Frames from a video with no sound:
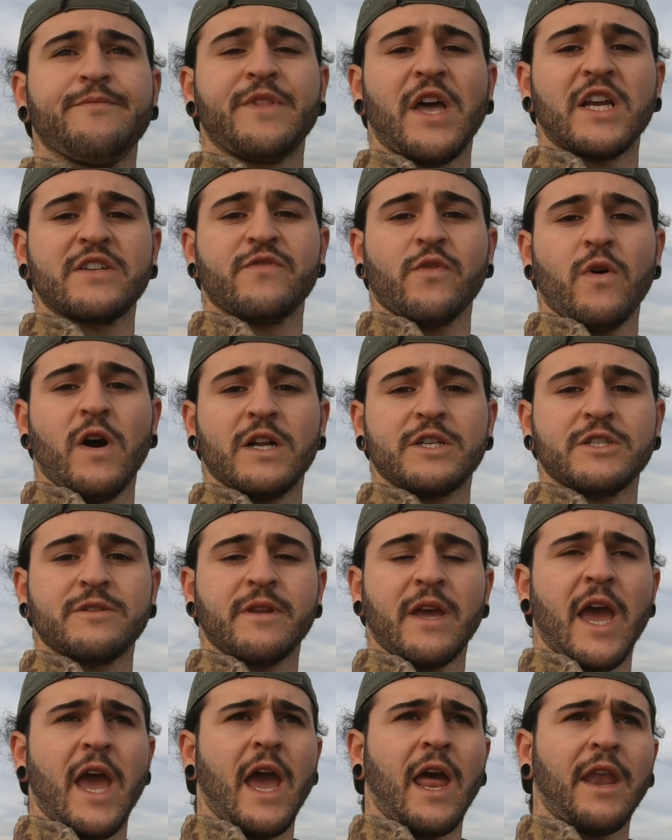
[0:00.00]
Thanks for
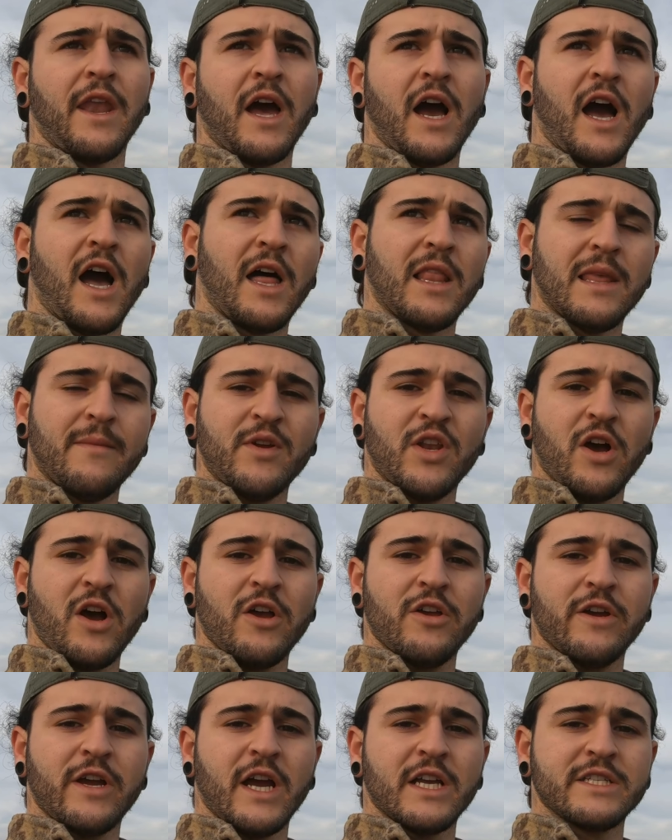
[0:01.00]
watching, and uh, let me know how
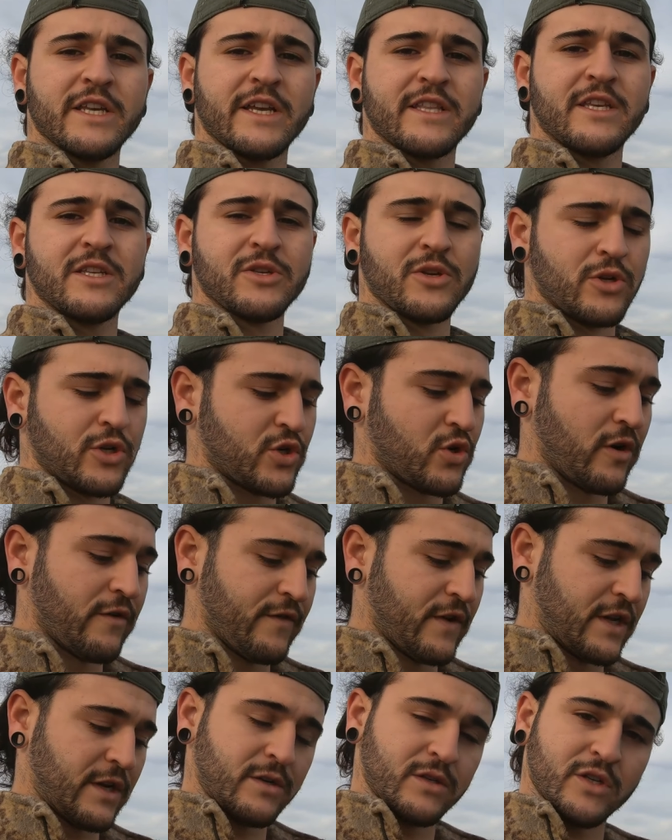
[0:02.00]
you guys like these little short
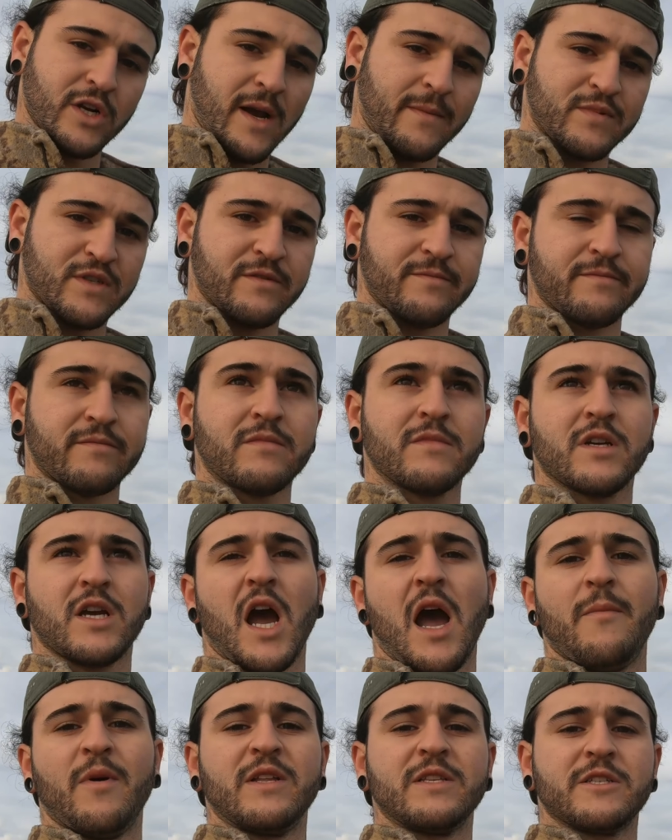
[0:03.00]
videos. Drop some
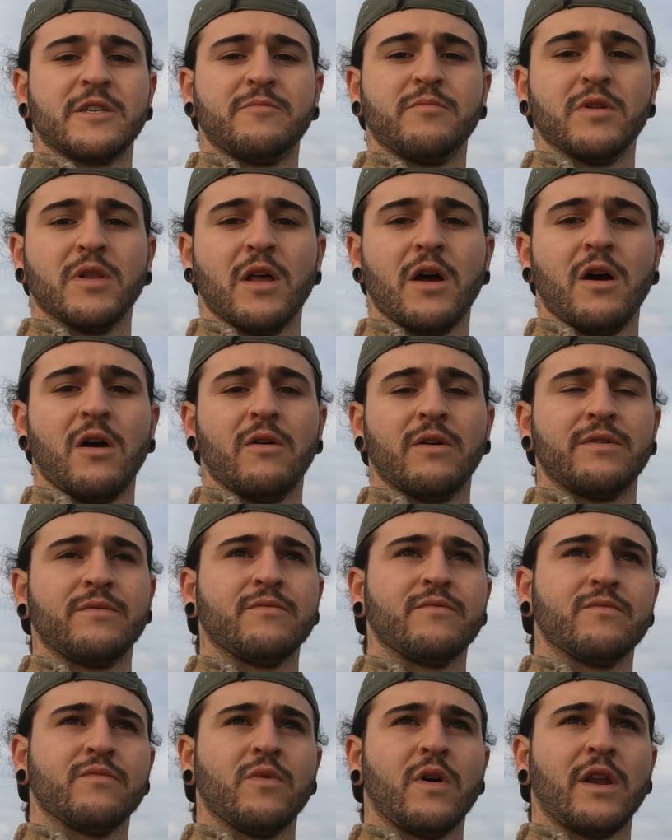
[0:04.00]
comments in below
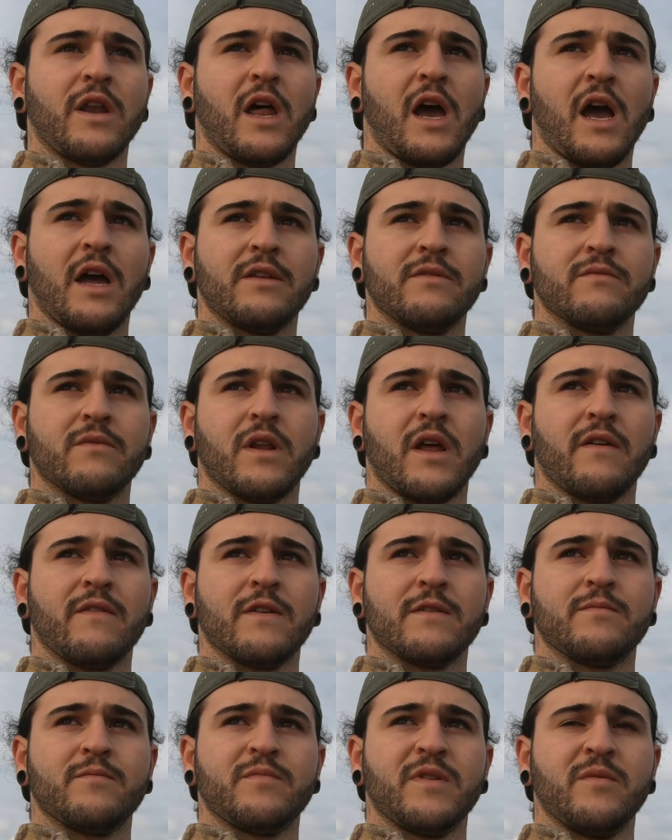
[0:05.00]
and whatnot,
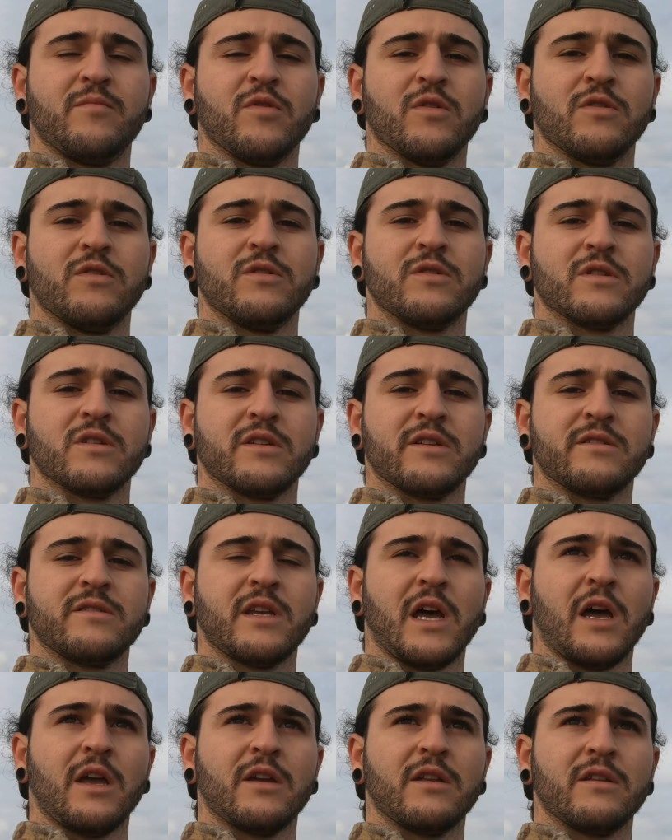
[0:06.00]
whatever people usually
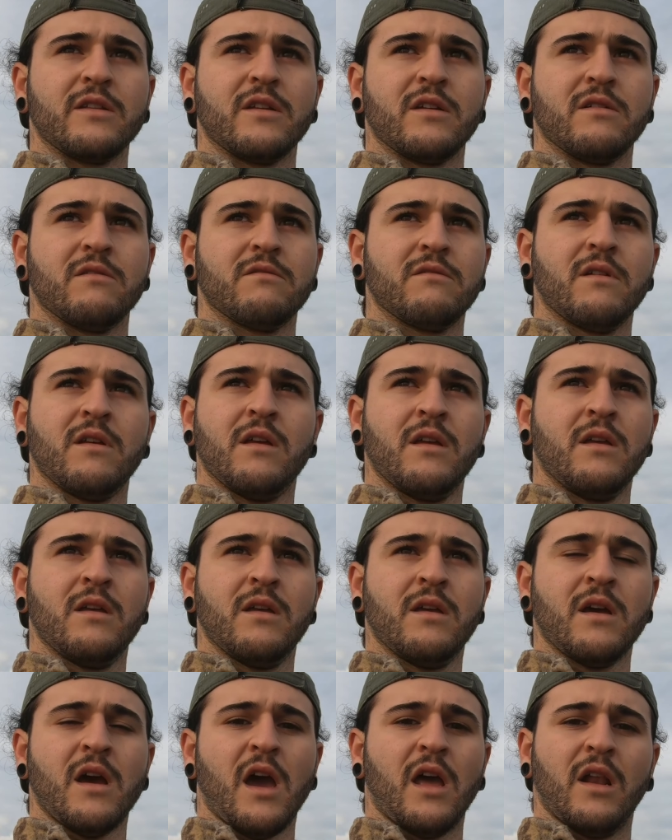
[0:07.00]
tell you to do.
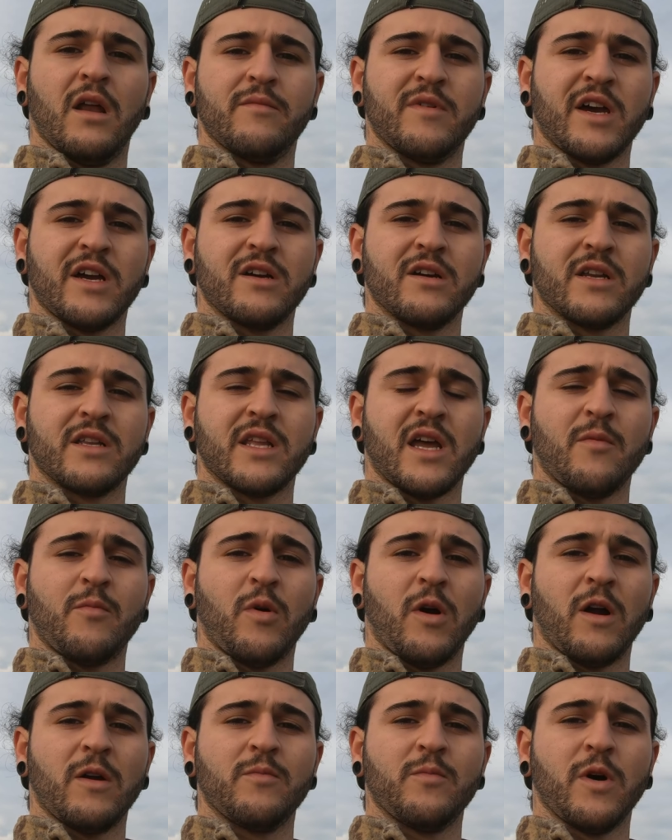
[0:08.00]
And I'm not good at that
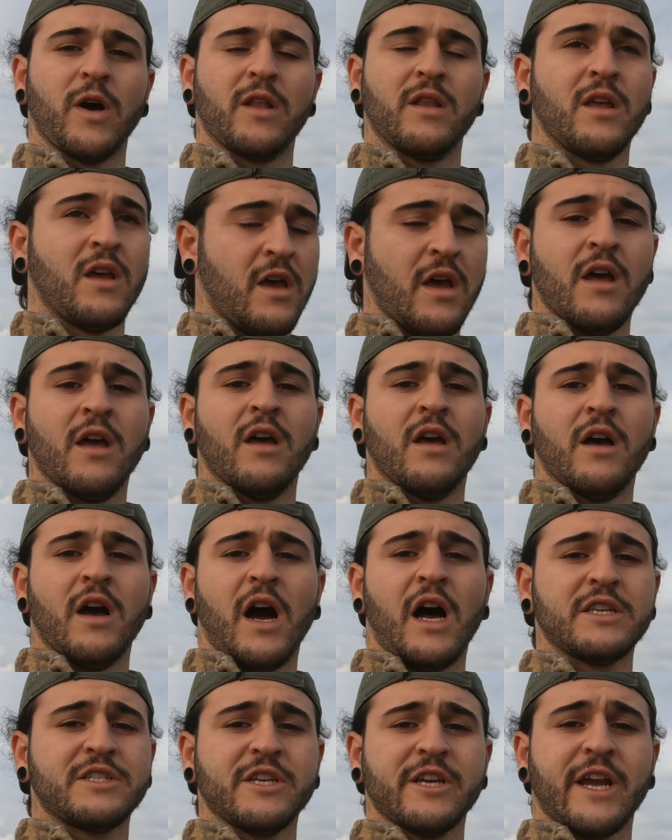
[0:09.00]
part, but
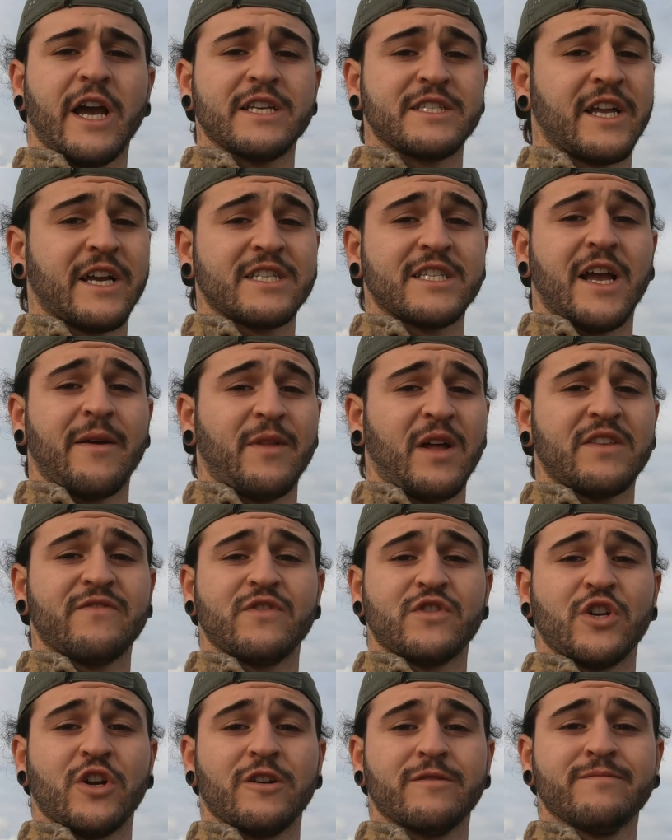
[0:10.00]
I'll see you guys next time, that's
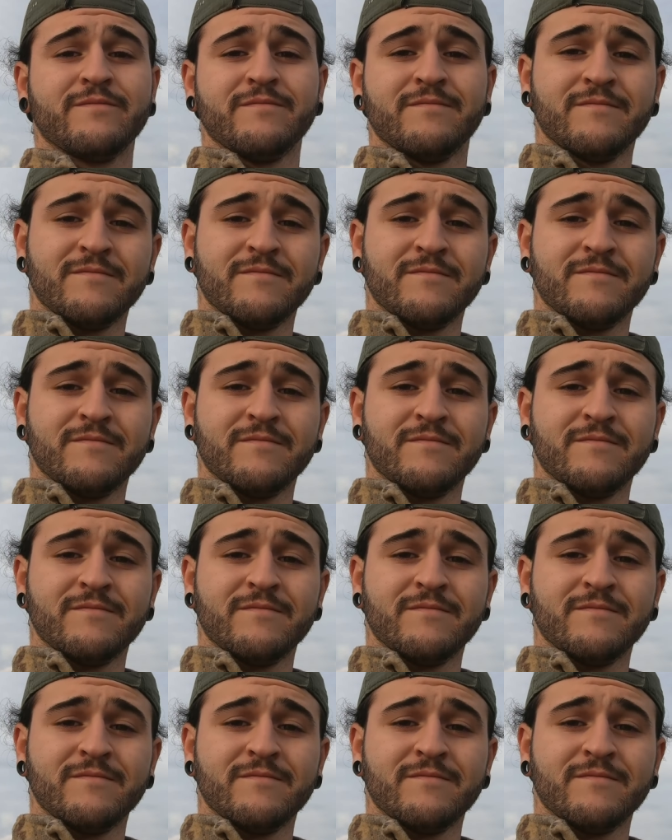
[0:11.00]
for sure.